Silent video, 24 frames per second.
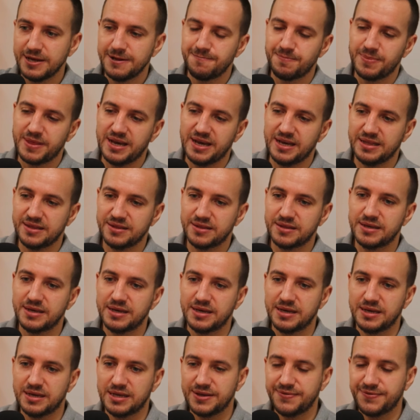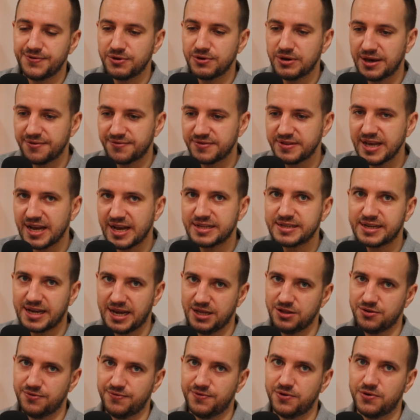And if you have that kind
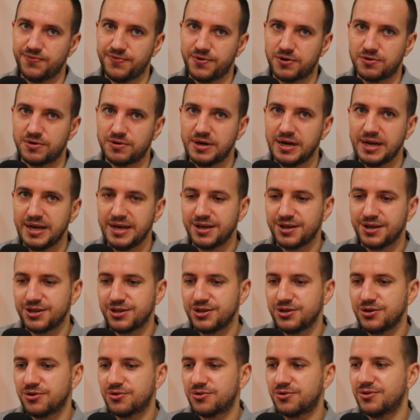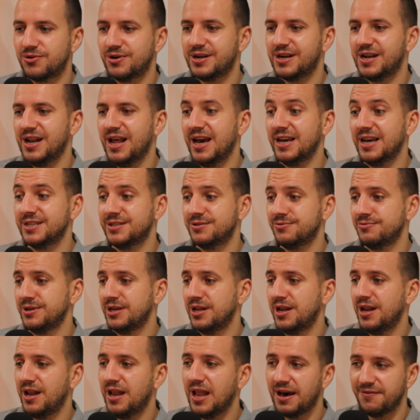of offer, your clients will
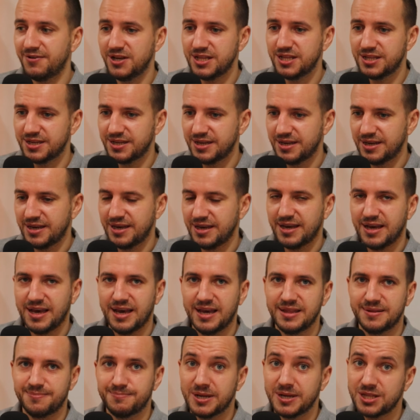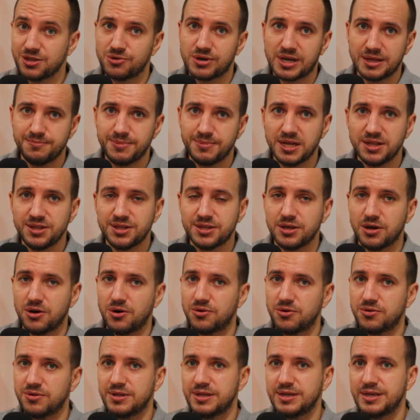love it. But you can build it
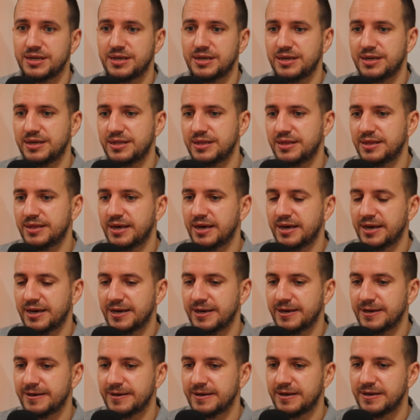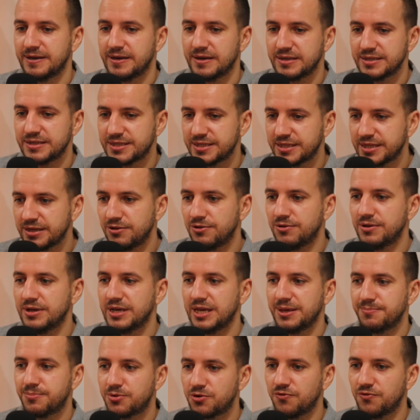only in the still
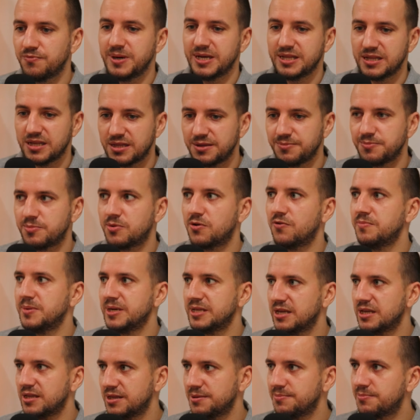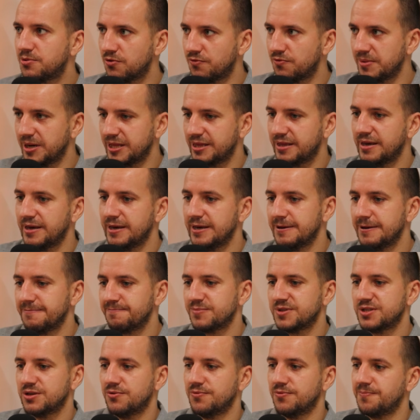improvement and improvement and improvement.
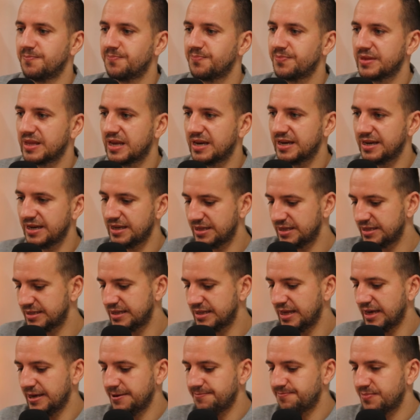So it is the